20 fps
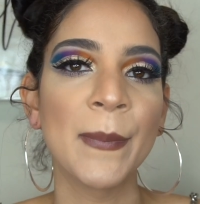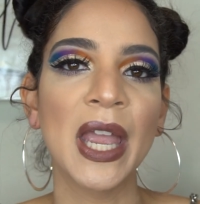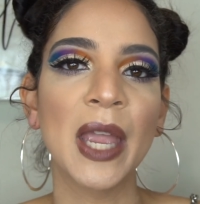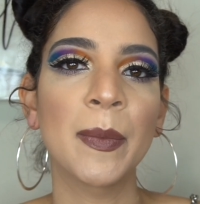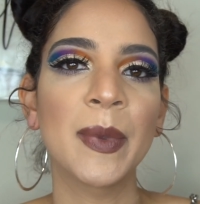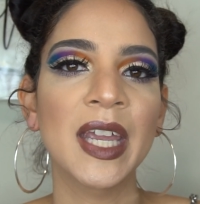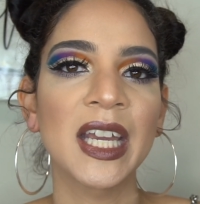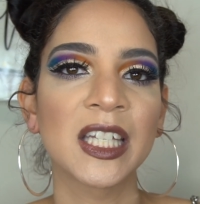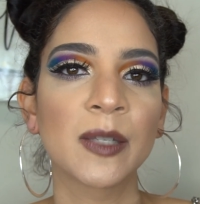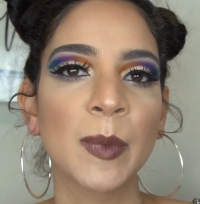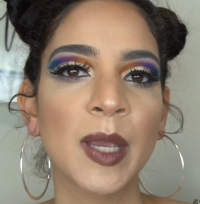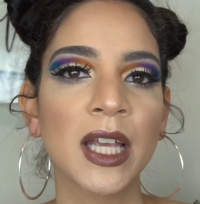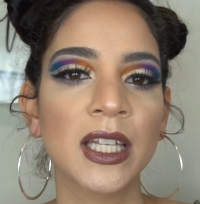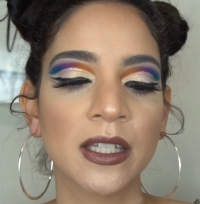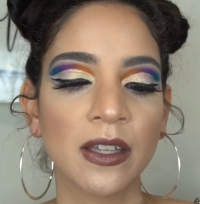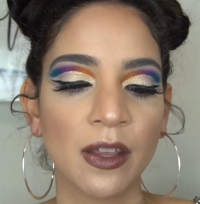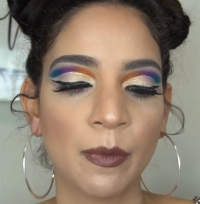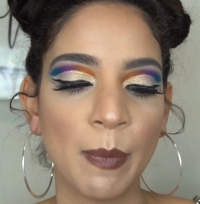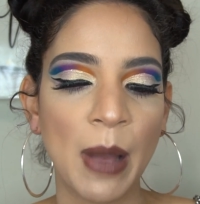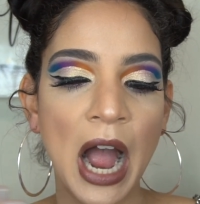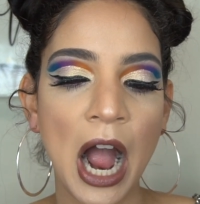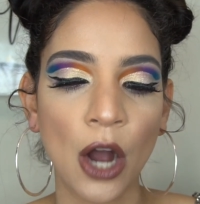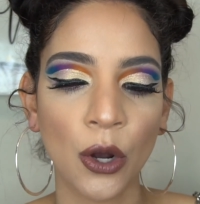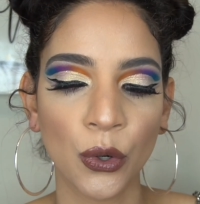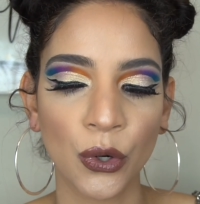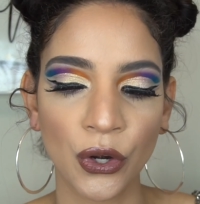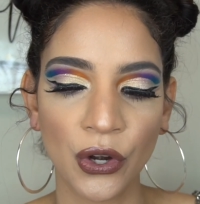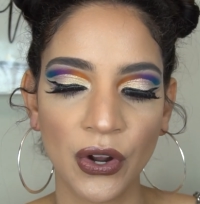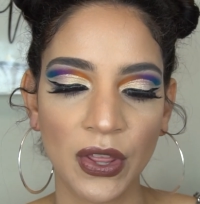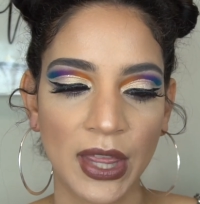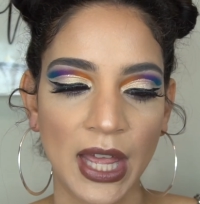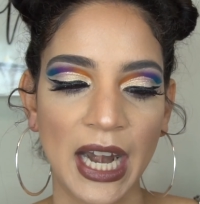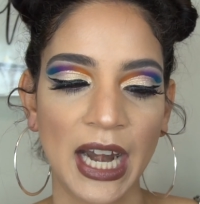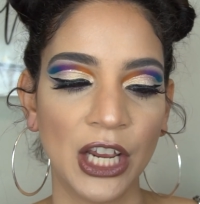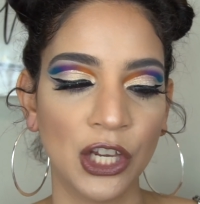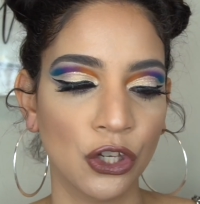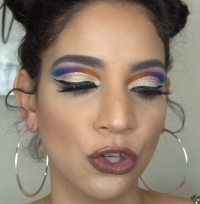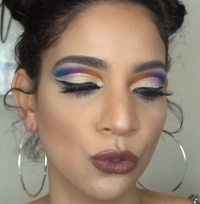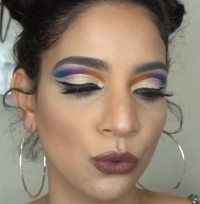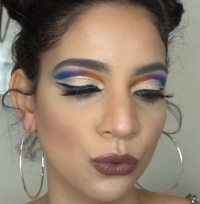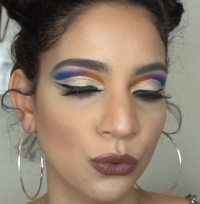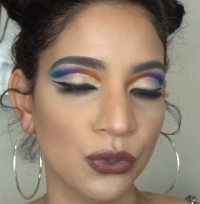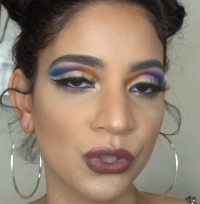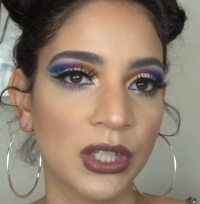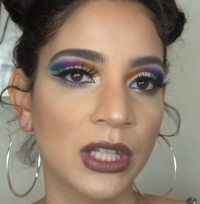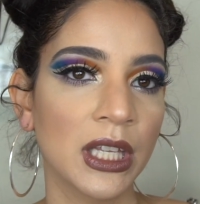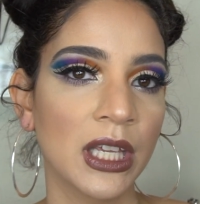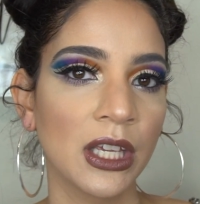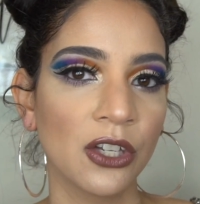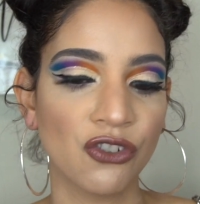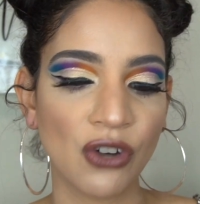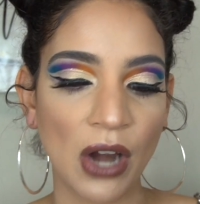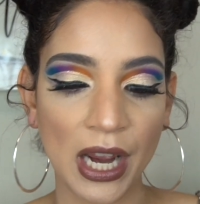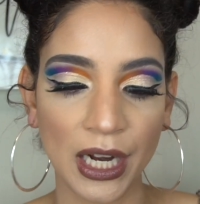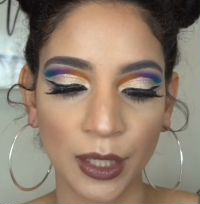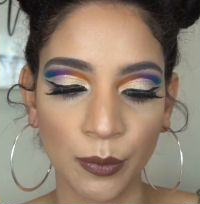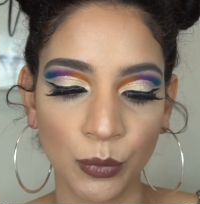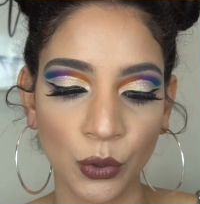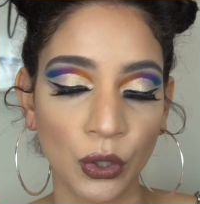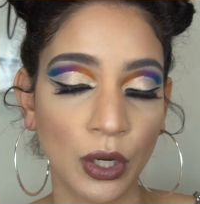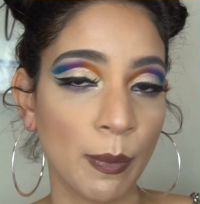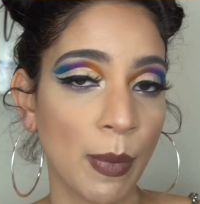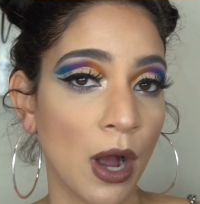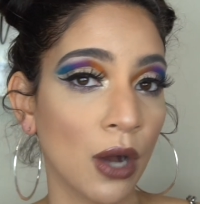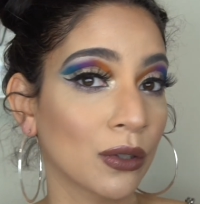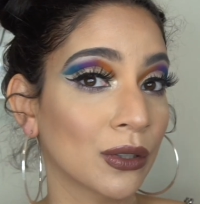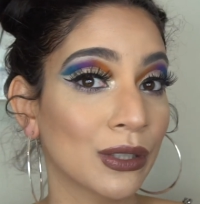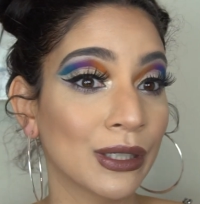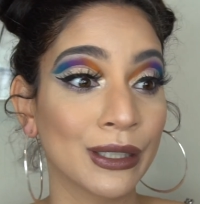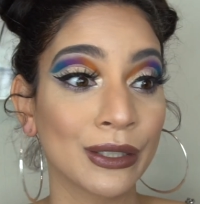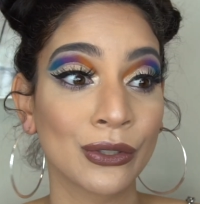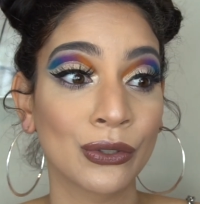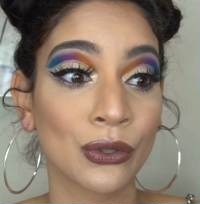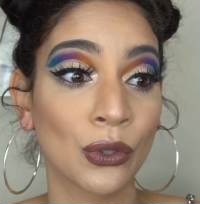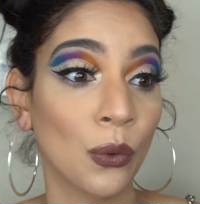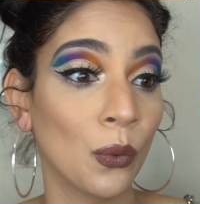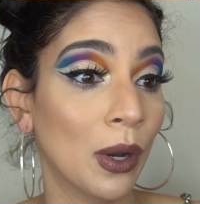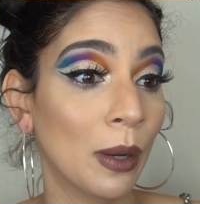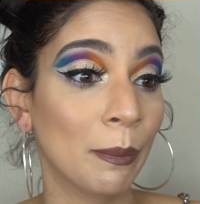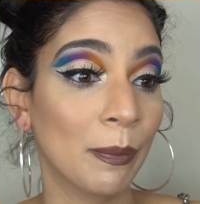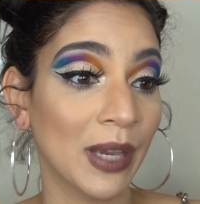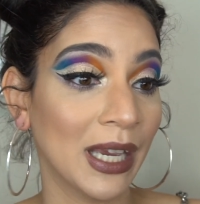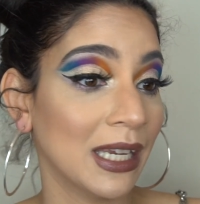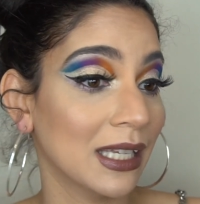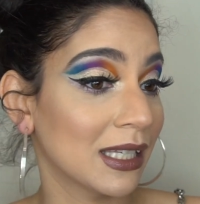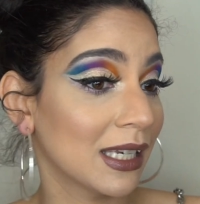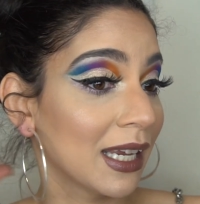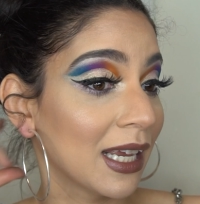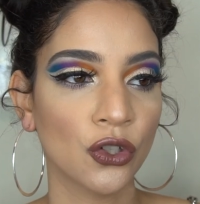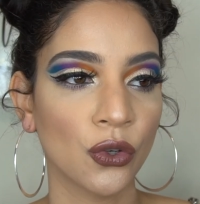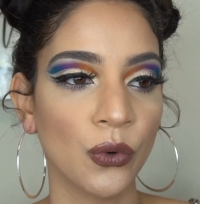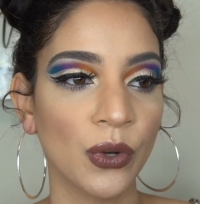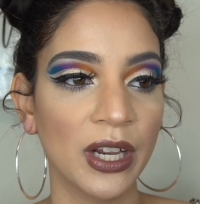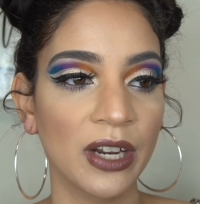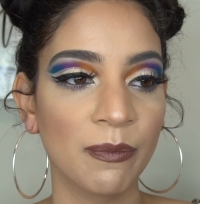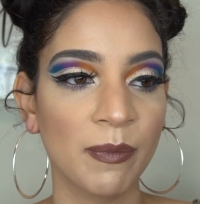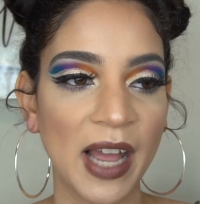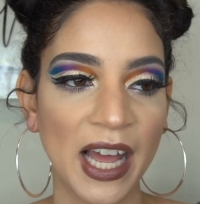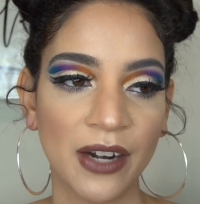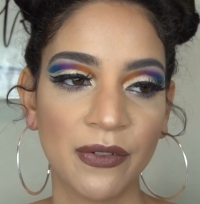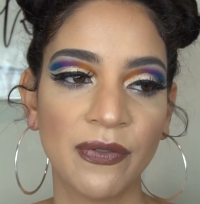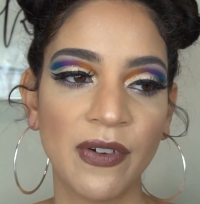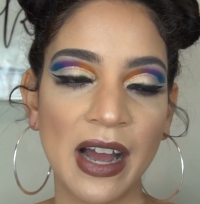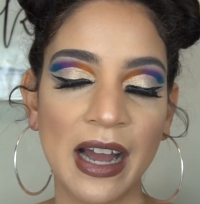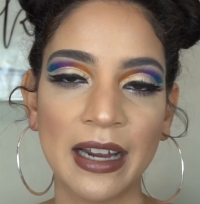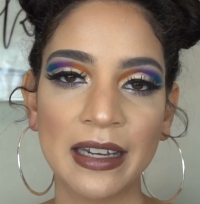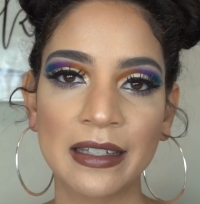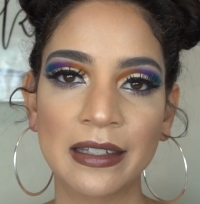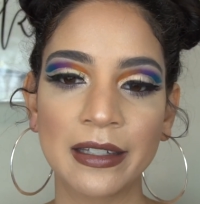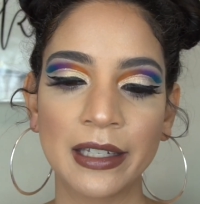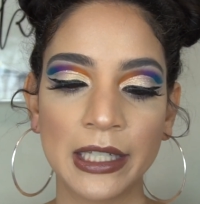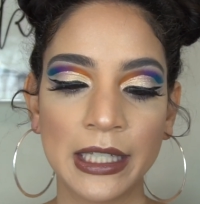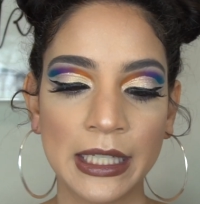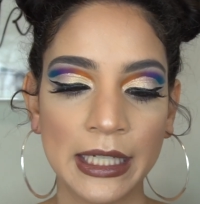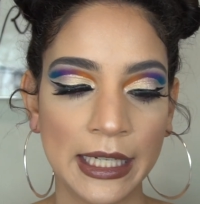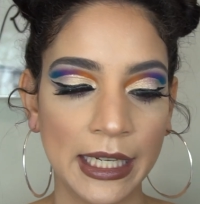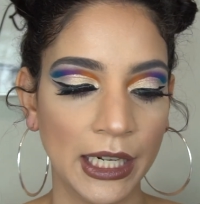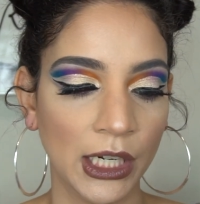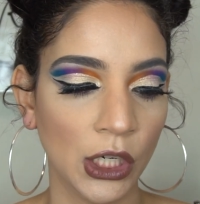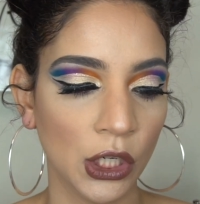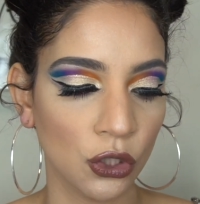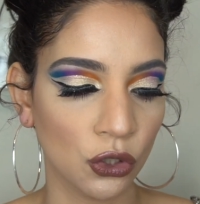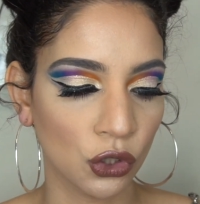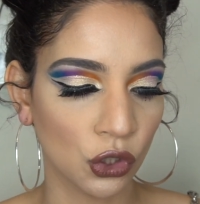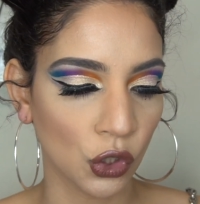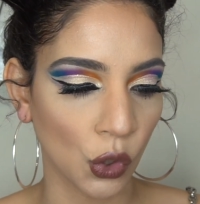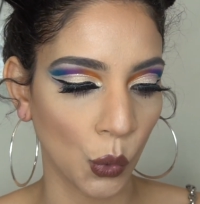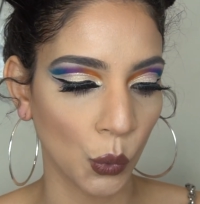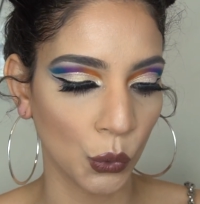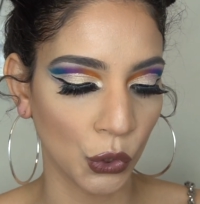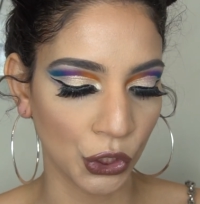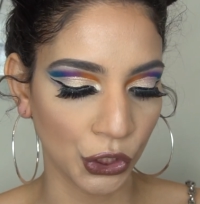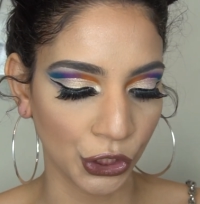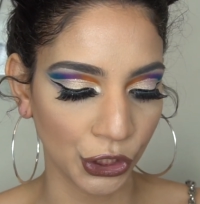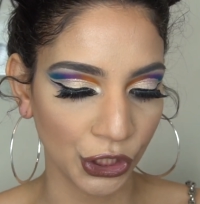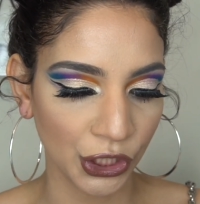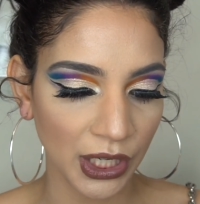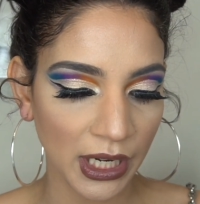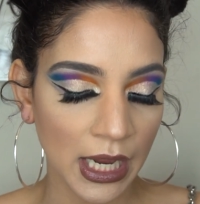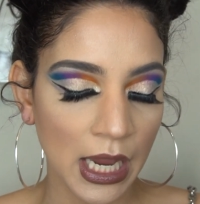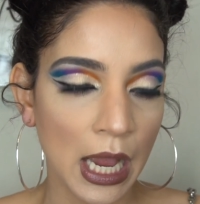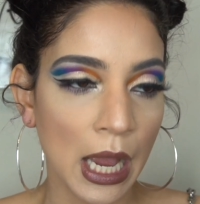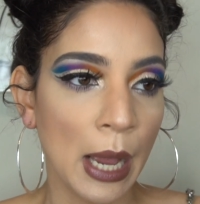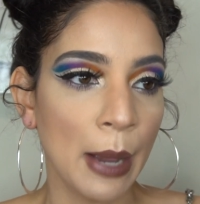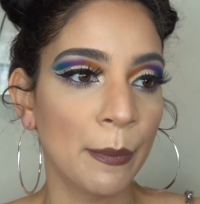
Maybe it's because of the powder that I use. The Dragon Beauty powder is so amazing. So it mattifies the skin so good.